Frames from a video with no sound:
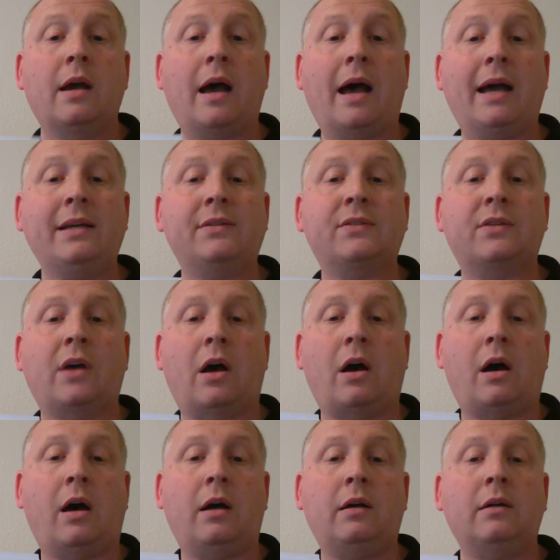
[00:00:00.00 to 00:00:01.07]
I
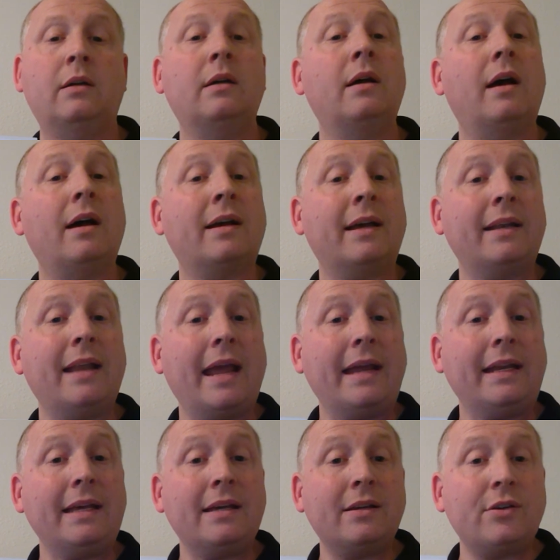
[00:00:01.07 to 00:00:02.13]
saw a
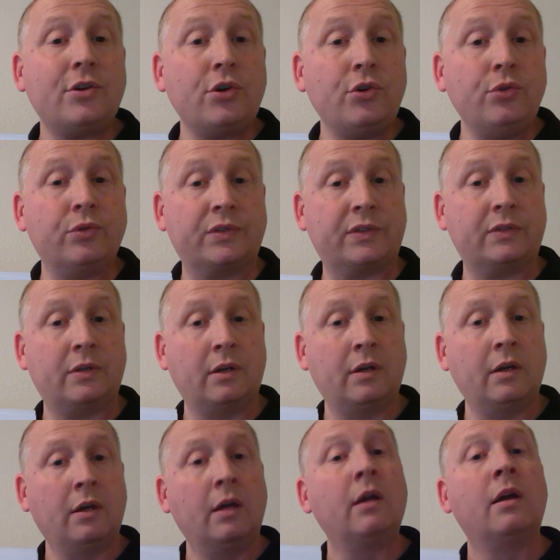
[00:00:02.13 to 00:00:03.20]
Canadian goose.
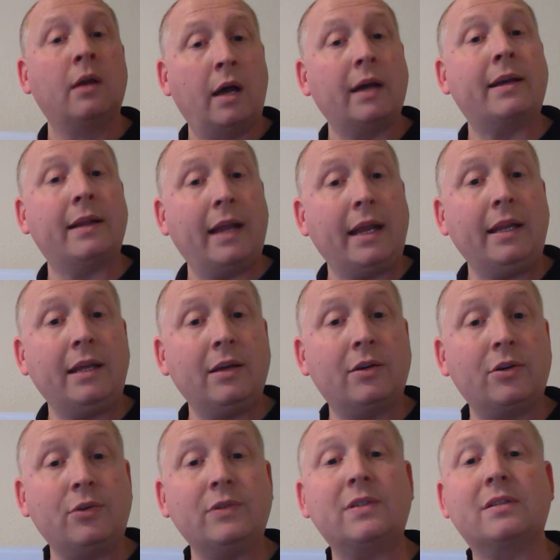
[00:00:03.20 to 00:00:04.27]
A Canadian
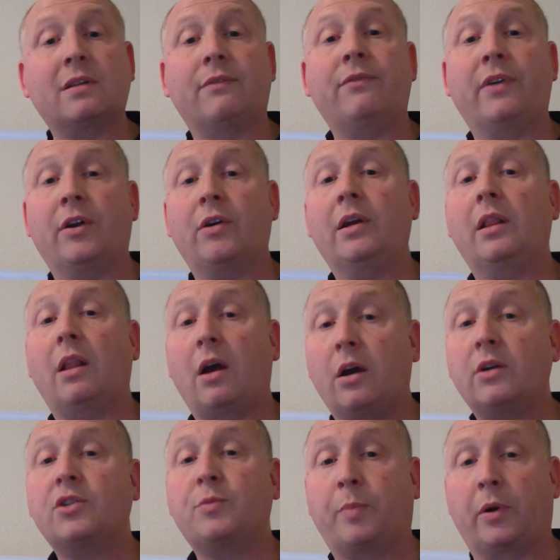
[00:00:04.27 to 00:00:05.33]
goose is a very
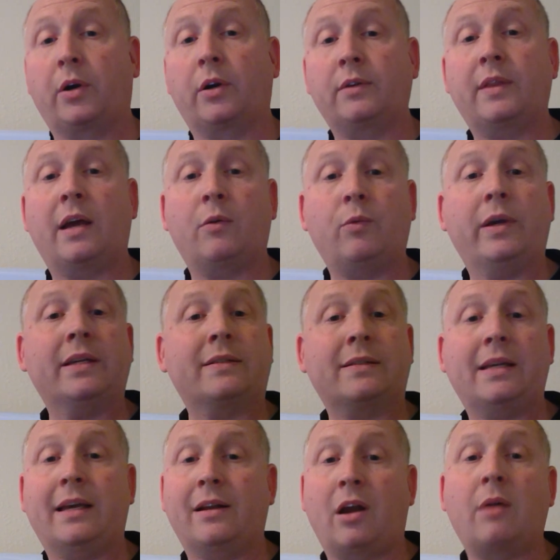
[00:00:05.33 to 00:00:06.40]
large bird that we
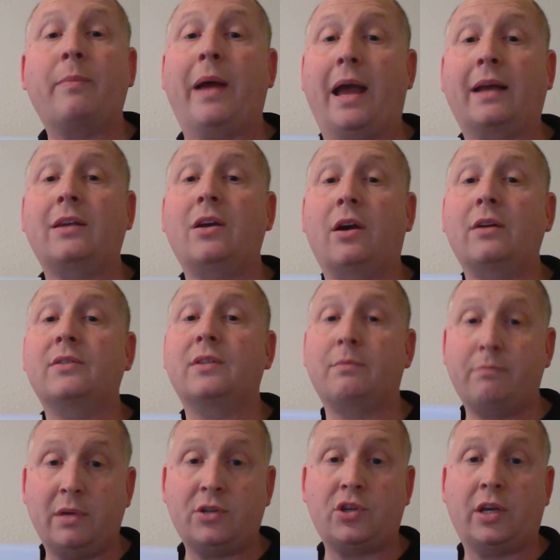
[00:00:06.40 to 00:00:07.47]
see in our backyards
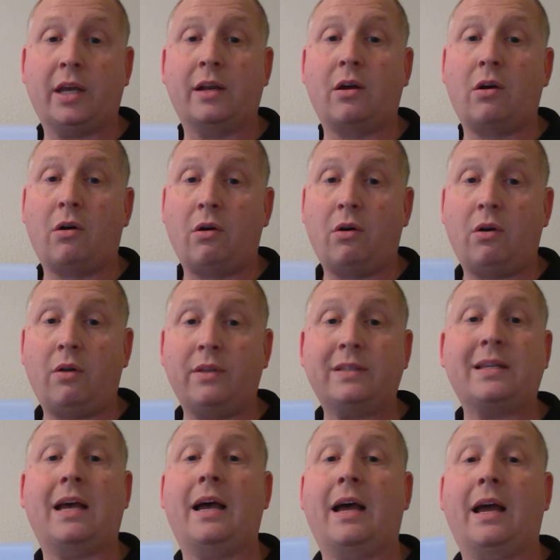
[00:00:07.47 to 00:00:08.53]
in Michigan all the
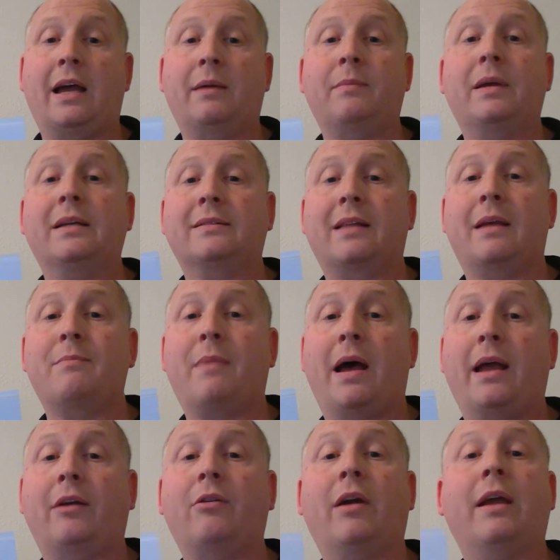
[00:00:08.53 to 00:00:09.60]
time as they
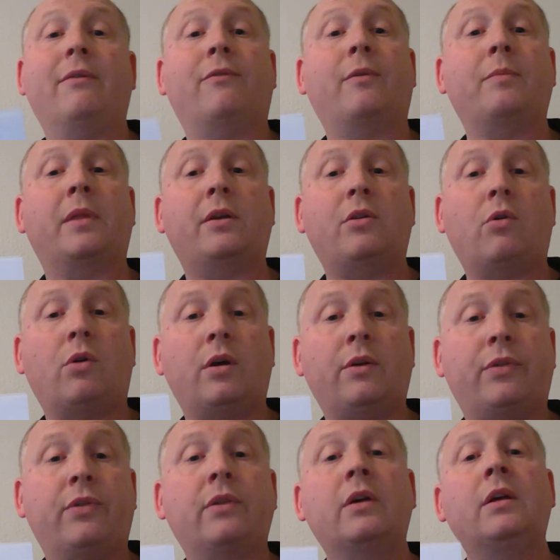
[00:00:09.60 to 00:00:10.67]
migrate from the
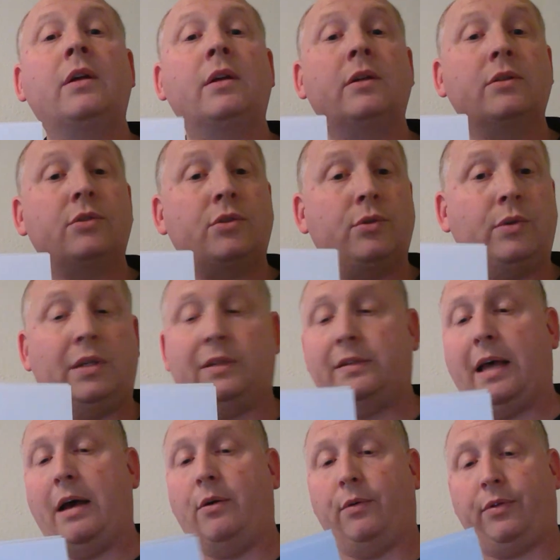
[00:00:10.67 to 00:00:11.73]
north to the
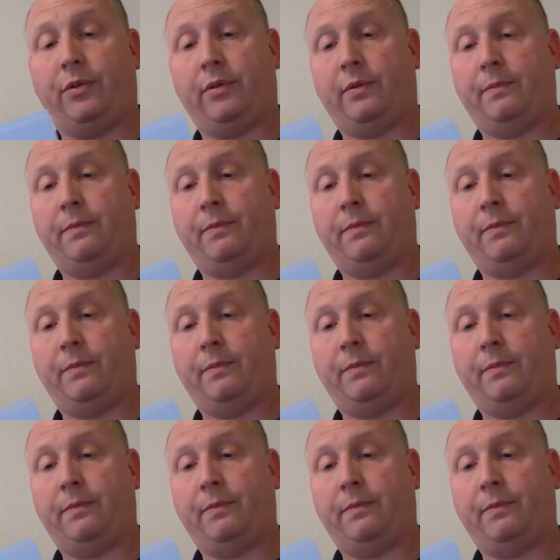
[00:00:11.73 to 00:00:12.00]
south.